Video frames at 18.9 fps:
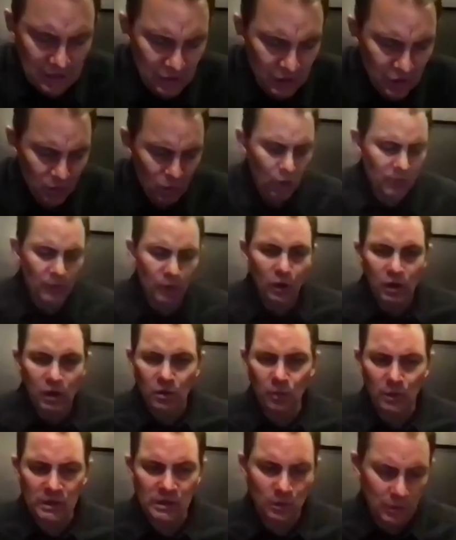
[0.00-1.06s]
the new
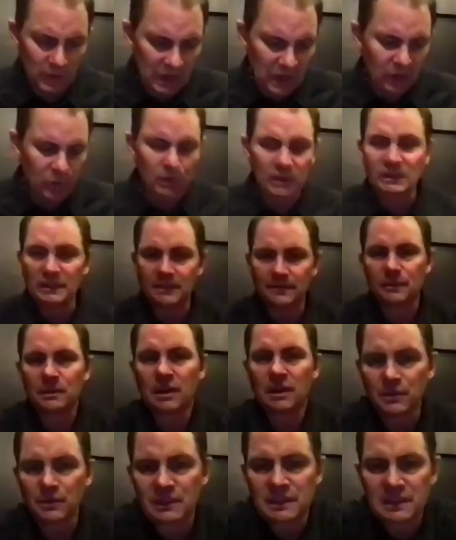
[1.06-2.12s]
Overhaulin, we got greenlit for
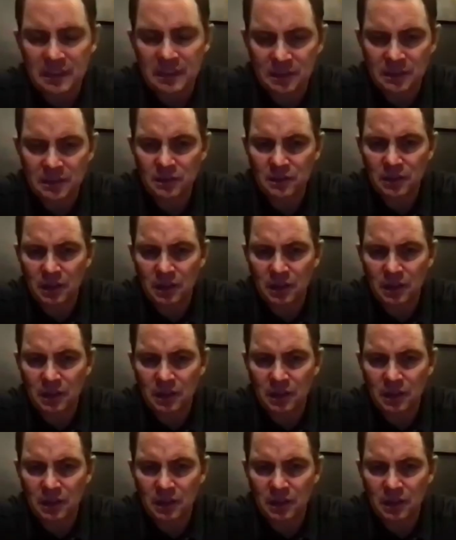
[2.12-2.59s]
another season